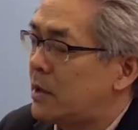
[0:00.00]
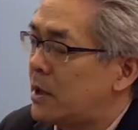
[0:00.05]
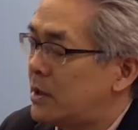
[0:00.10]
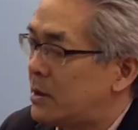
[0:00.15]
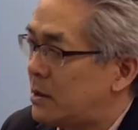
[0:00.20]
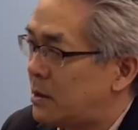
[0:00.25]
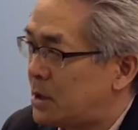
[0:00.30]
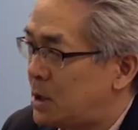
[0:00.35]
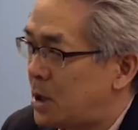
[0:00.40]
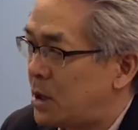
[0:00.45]

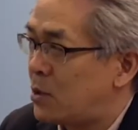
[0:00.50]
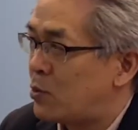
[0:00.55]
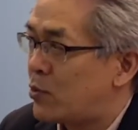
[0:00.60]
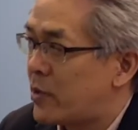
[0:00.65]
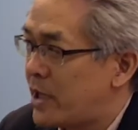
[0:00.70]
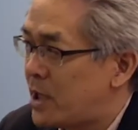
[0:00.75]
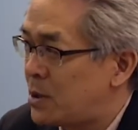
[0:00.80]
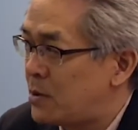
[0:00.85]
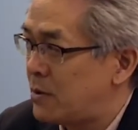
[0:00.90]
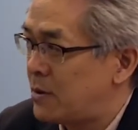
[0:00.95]
about
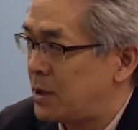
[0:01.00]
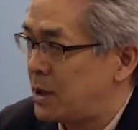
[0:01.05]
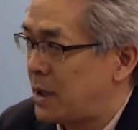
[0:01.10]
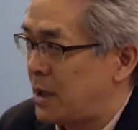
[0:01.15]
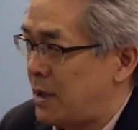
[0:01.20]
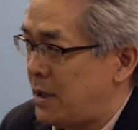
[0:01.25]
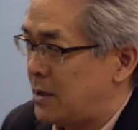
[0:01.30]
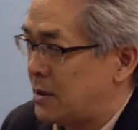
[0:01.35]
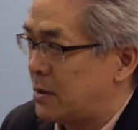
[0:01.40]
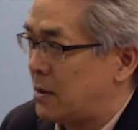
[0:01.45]
generation
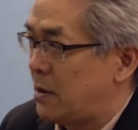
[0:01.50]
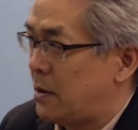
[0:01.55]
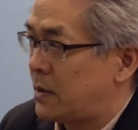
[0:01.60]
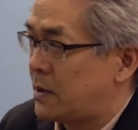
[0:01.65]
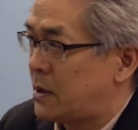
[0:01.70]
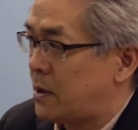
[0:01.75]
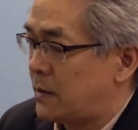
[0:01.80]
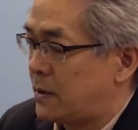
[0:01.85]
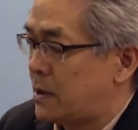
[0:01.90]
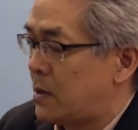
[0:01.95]
change
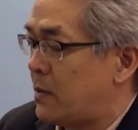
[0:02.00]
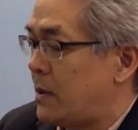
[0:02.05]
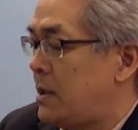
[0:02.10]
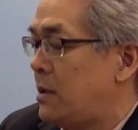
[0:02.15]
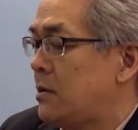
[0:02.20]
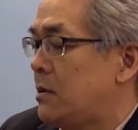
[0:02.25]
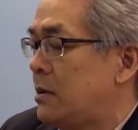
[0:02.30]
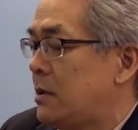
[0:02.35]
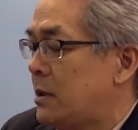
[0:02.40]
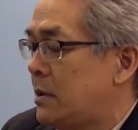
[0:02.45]
also. So
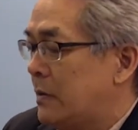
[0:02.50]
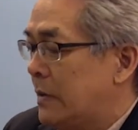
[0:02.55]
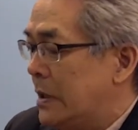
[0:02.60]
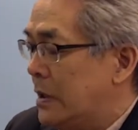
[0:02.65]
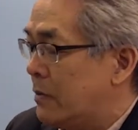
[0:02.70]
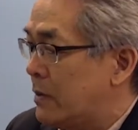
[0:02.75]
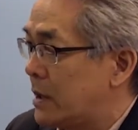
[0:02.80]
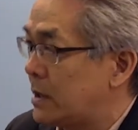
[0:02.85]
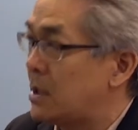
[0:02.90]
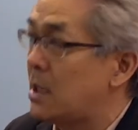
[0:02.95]
here he,
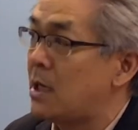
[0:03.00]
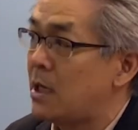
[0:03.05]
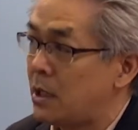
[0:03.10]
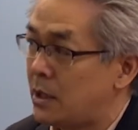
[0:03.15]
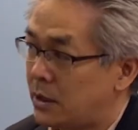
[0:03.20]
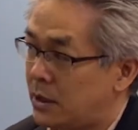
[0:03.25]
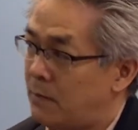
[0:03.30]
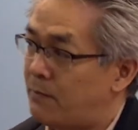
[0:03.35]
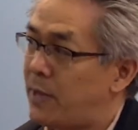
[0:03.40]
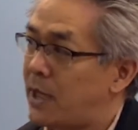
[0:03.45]
he was
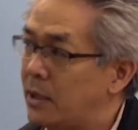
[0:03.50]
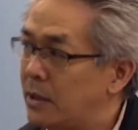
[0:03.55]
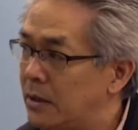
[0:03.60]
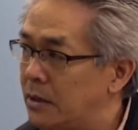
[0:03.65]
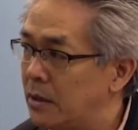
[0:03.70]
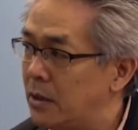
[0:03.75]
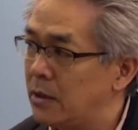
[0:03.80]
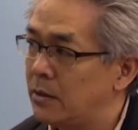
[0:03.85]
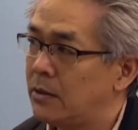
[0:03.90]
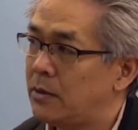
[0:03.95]

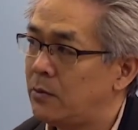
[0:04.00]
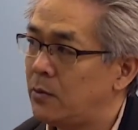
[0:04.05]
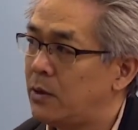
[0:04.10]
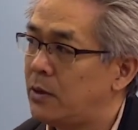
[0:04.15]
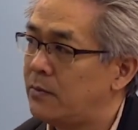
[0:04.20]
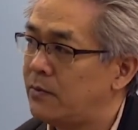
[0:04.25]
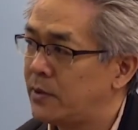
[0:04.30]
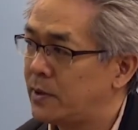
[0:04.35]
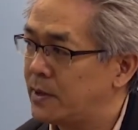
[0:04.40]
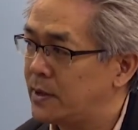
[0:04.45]
dependent on the
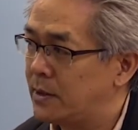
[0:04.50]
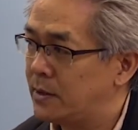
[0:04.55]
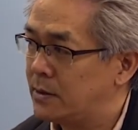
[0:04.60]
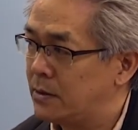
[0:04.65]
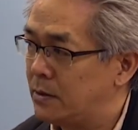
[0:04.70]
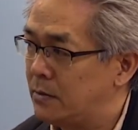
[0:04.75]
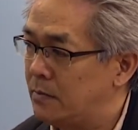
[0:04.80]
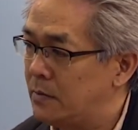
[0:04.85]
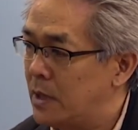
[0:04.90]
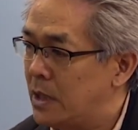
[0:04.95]
welfare
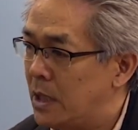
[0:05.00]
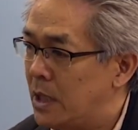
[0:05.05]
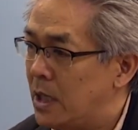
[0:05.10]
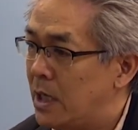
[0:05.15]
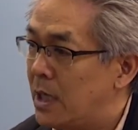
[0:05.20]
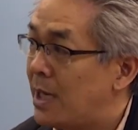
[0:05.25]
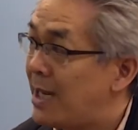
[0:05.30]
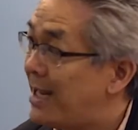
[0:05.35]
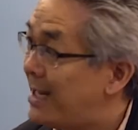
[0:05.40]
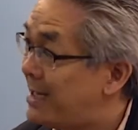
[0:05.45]
system,
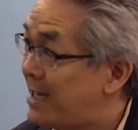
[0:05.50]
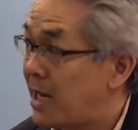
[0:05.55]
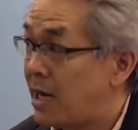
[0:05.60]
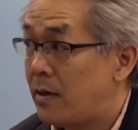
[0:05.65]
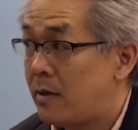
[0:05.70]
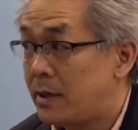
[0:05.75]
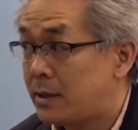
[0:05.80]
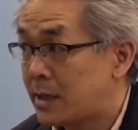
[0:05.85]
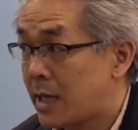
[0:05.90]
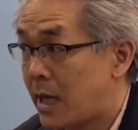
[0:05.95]
right. and now
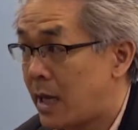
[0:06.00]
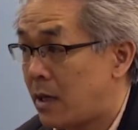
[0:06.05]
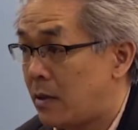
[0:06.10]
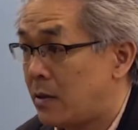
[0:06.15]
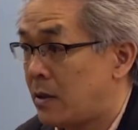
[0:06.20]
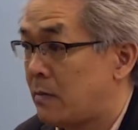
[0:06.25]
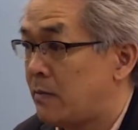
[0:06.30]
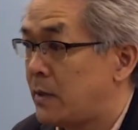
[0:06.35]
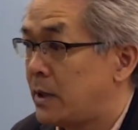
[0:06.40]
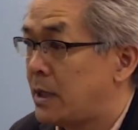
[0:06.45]
he's out
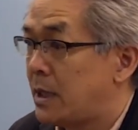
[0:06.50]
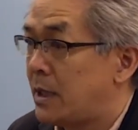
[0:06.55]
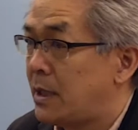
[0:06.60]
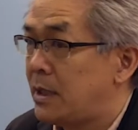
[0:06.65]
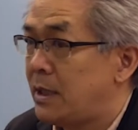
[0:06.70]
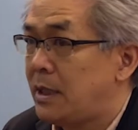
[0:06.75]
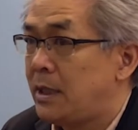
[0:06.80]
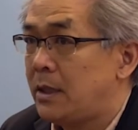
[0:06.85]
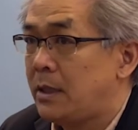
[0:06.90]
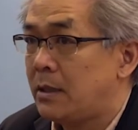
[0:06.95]
of it.
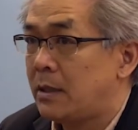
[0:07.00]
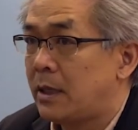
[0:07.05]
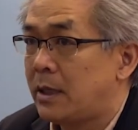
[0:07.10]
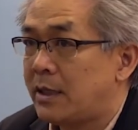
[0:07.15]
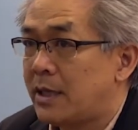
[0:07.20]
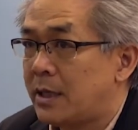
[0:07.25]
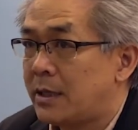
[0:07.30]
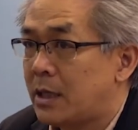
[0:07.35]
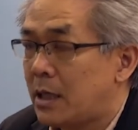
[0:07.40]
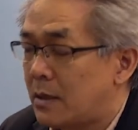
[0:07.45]
And he
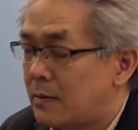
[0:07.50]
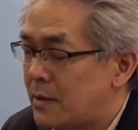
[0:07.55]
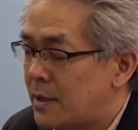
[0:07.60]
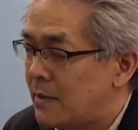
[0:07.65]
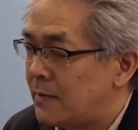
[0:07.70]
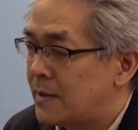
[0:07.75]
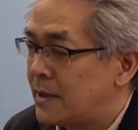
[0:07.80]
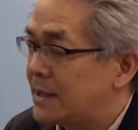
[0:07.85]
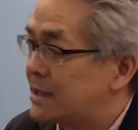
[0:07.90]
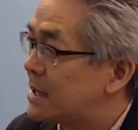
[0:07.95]
at that time he
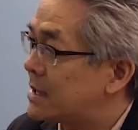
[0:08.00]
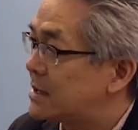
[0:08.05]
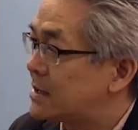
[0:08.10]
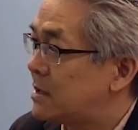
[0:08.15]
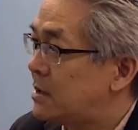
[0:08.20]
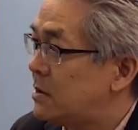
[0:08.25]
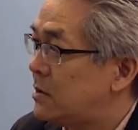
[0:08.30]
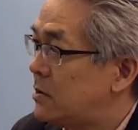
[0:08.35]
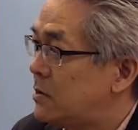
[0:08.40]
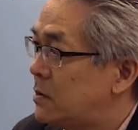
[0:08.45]
had a
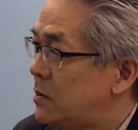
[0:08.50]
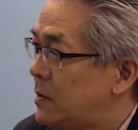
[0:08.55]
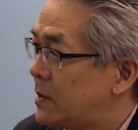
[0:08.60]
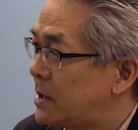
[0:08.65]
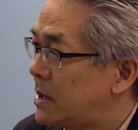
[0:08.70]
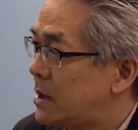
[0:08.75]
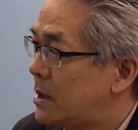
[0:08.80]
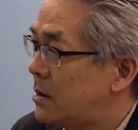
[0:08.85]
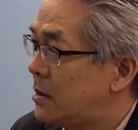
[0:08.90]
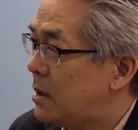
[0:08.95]
16 year old
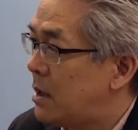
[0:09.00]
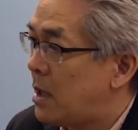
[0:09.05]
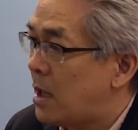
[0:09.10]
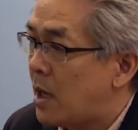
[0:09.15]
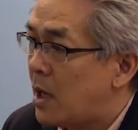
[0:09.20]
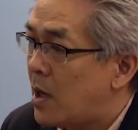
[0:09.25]
son.